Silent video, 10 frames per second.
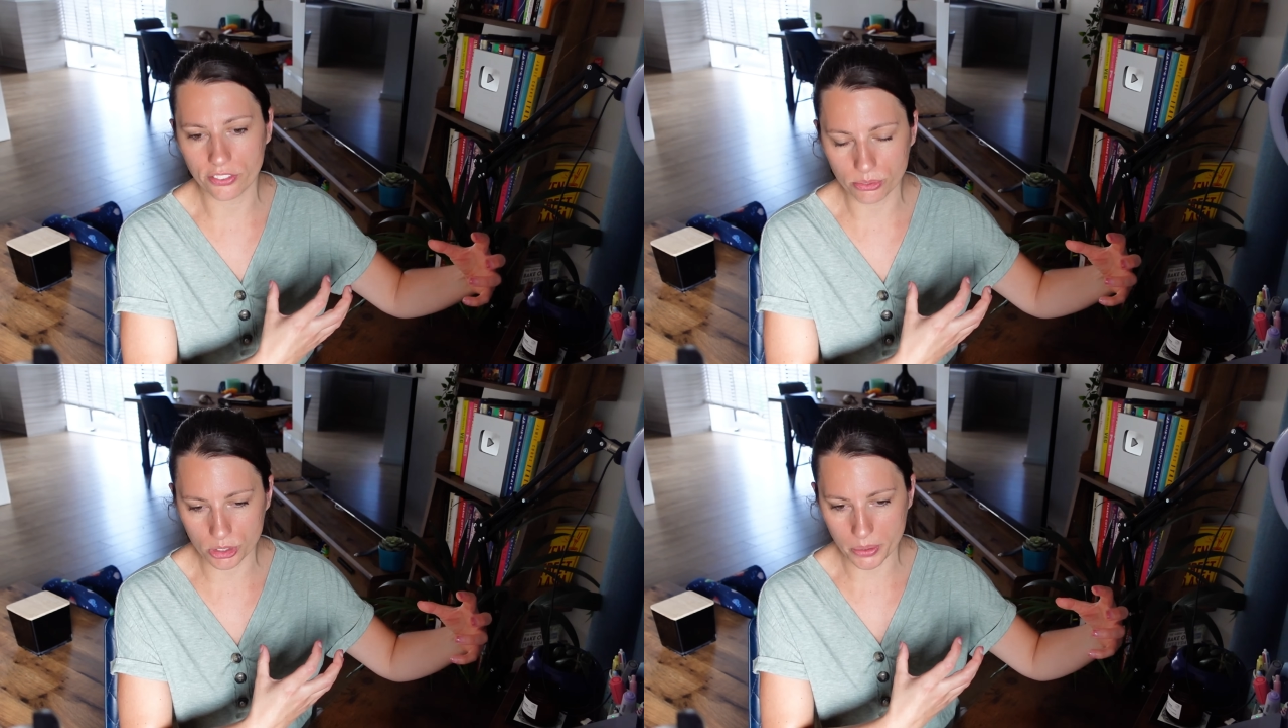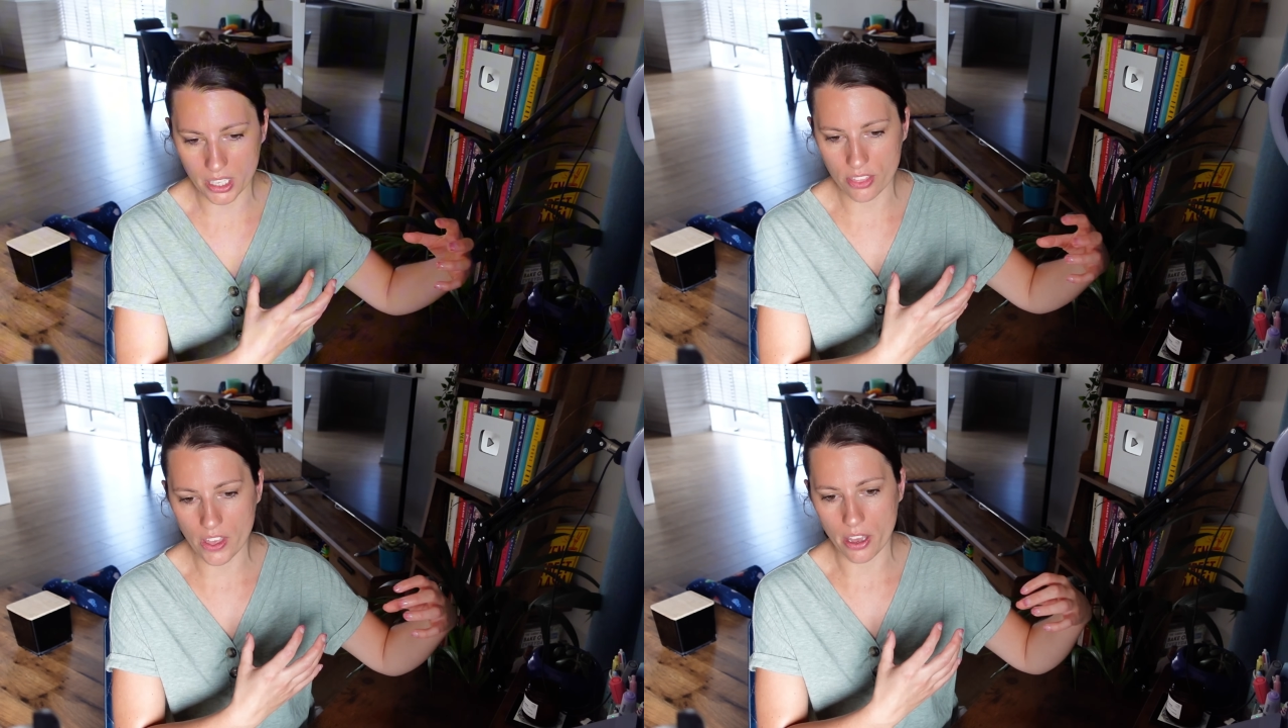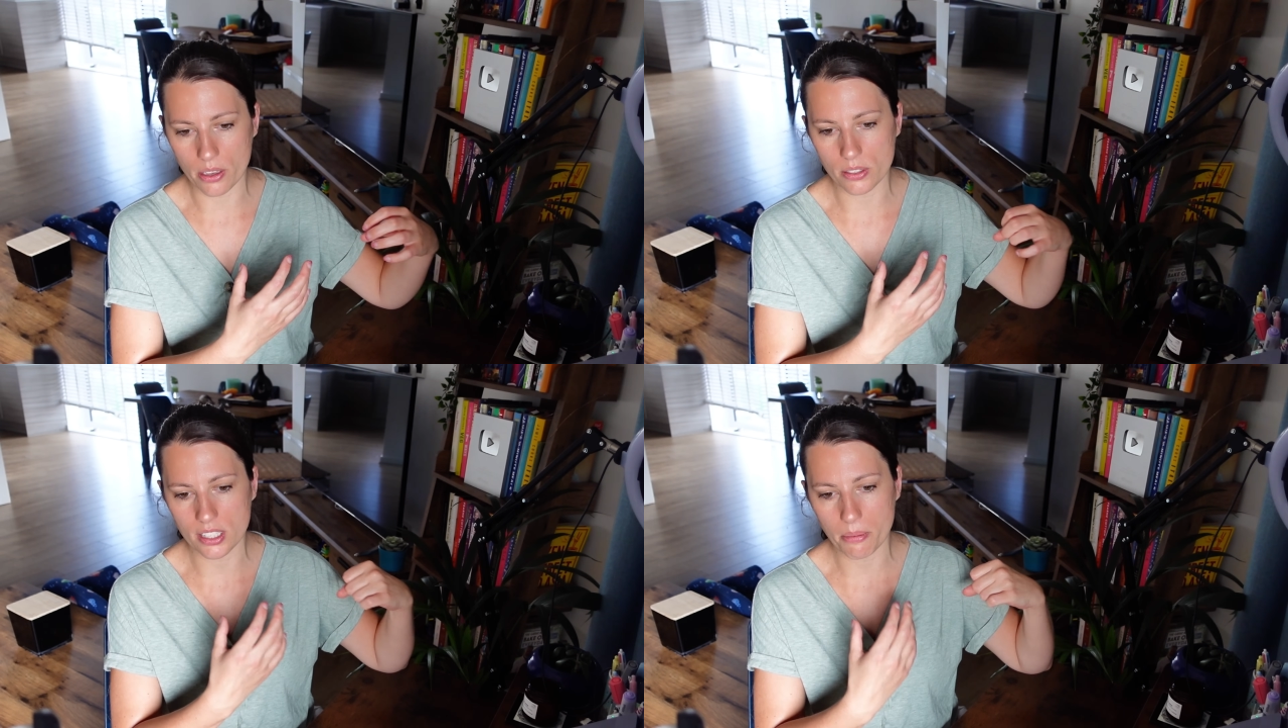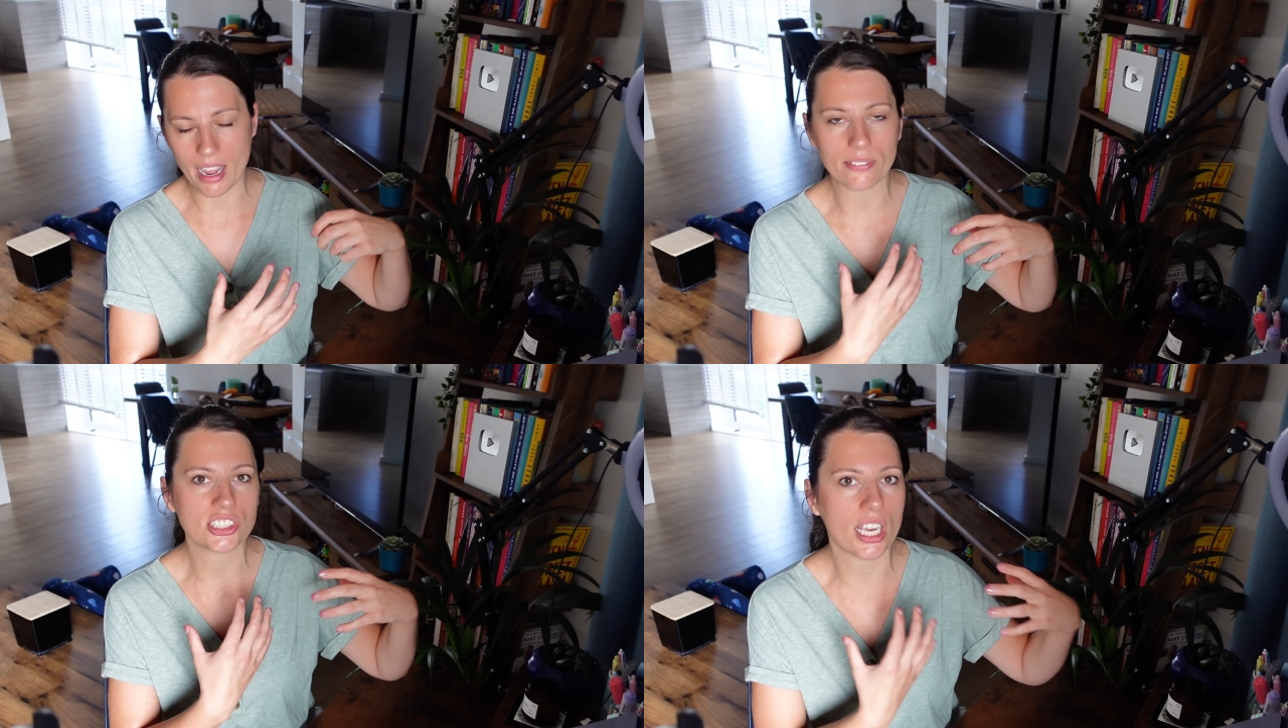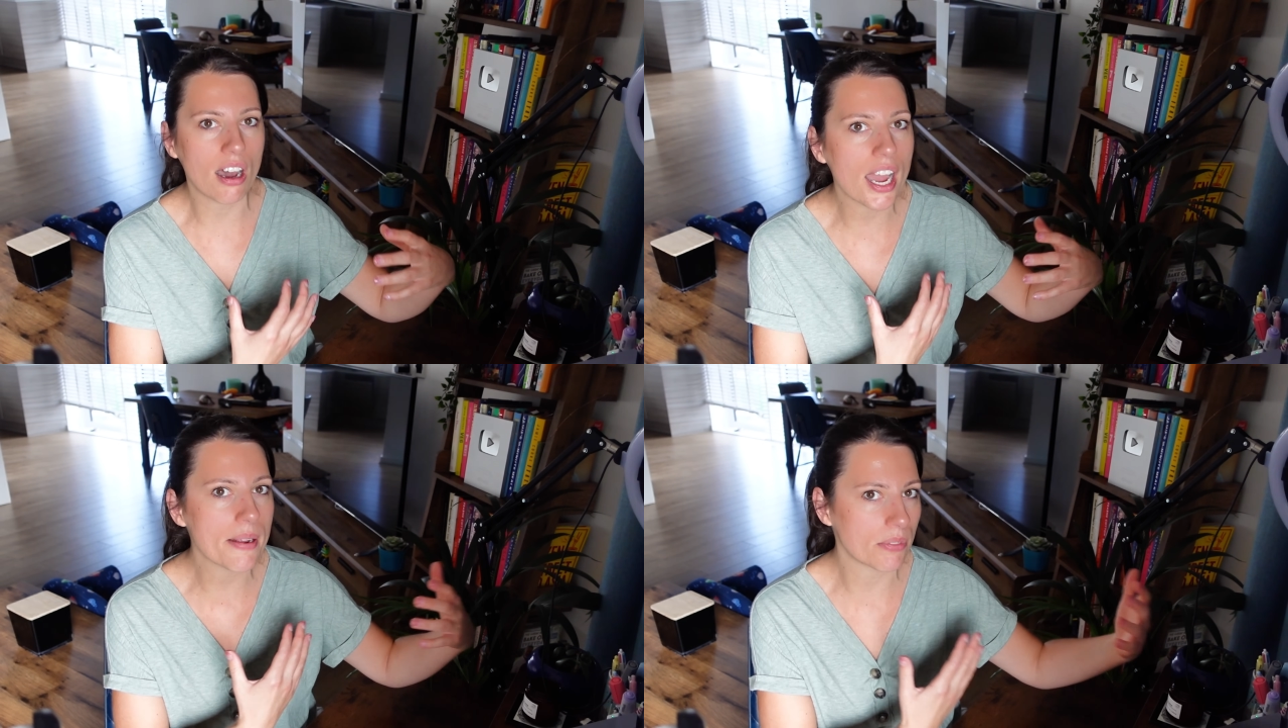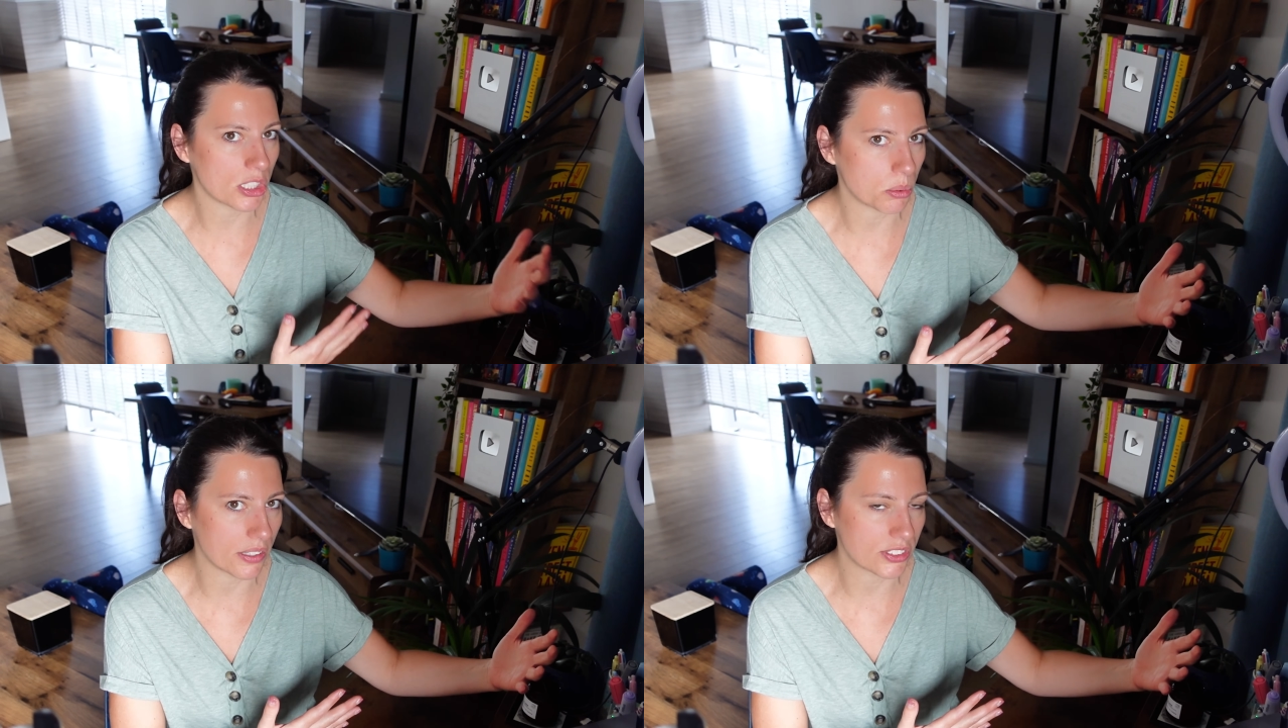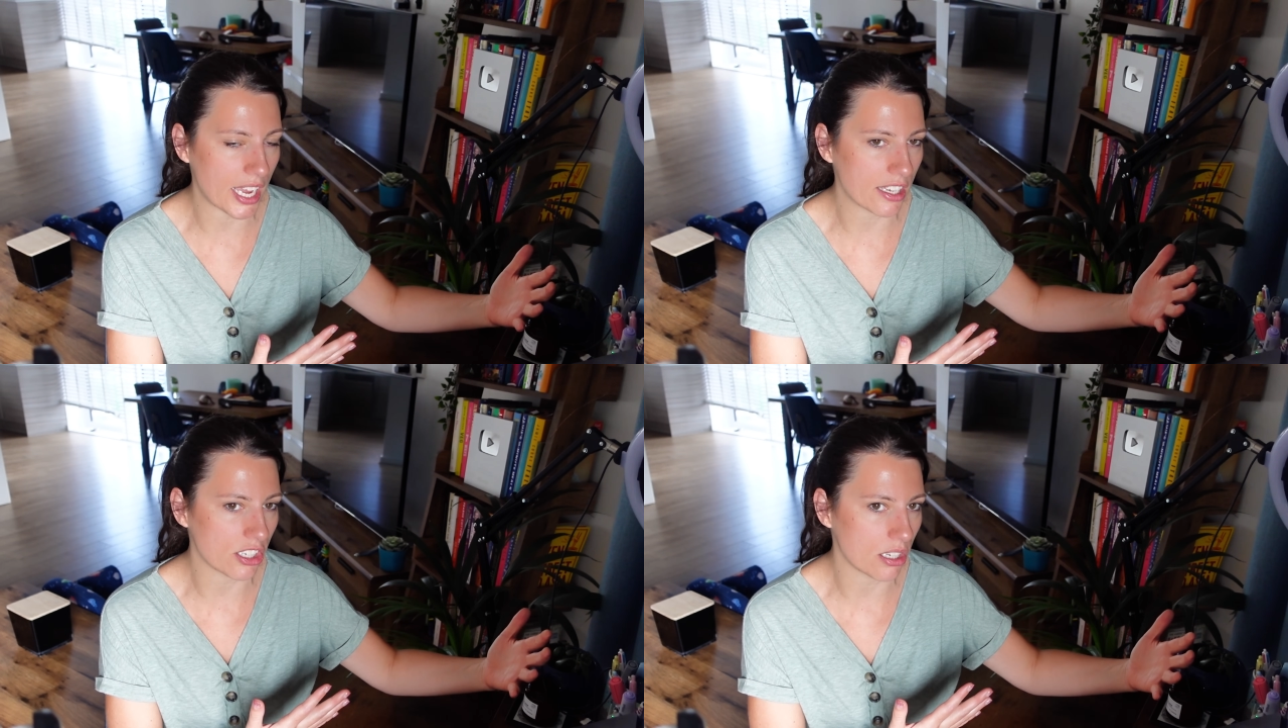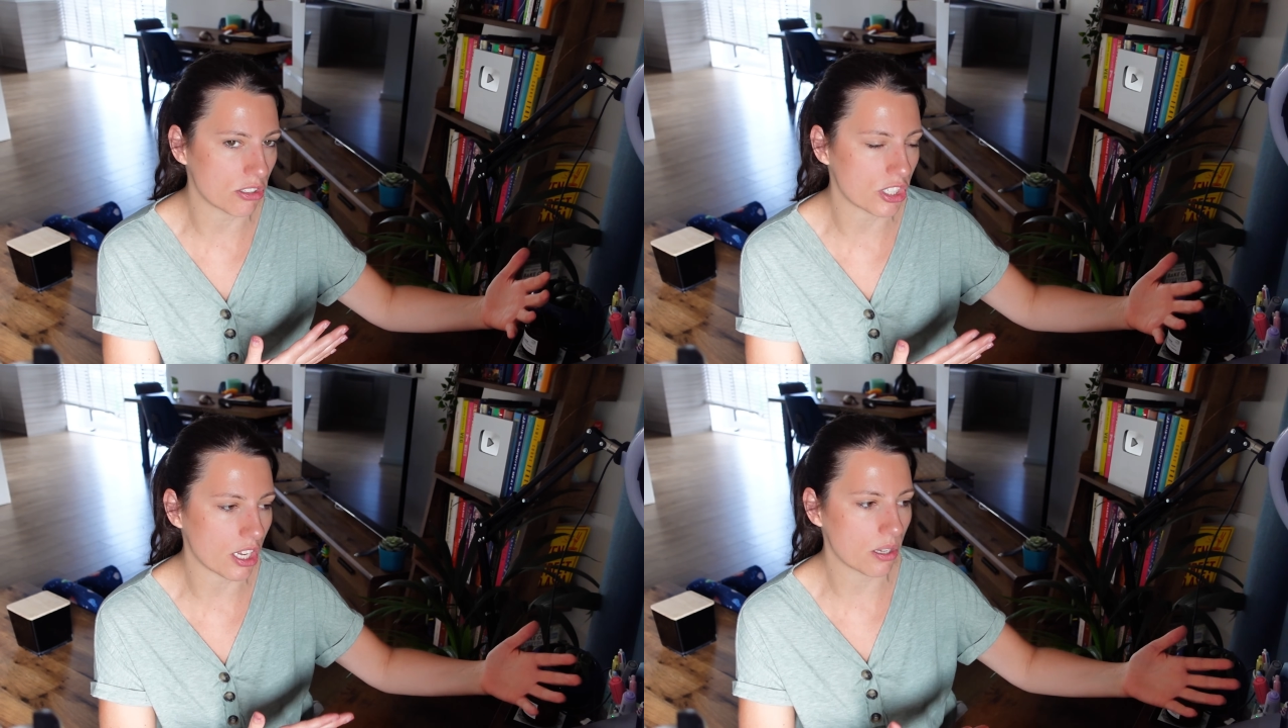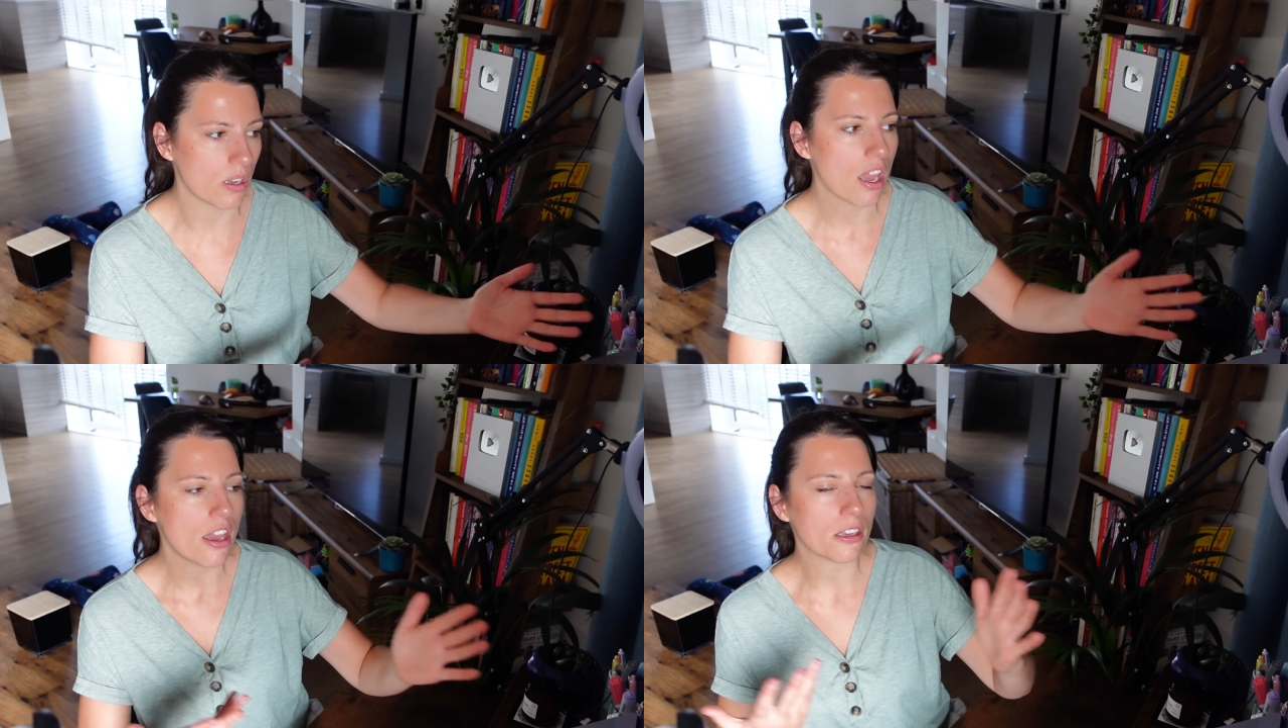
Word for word: from doing those and the amount of time those would have taken you to do